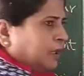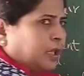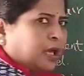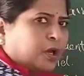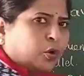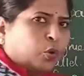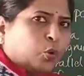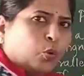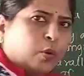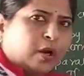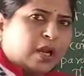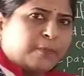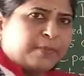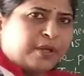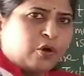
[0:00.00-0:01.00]
they are
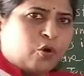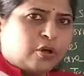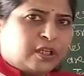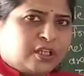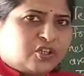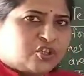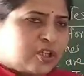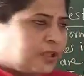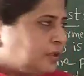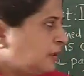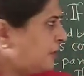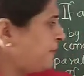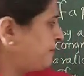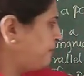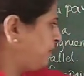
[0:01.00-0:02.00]
overlapping on each
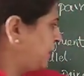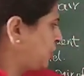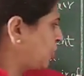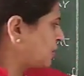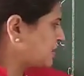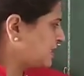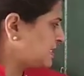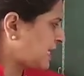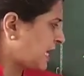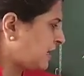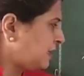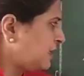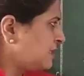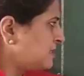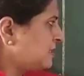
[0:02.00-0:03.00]
other because this
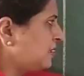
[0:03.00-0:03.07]
angle is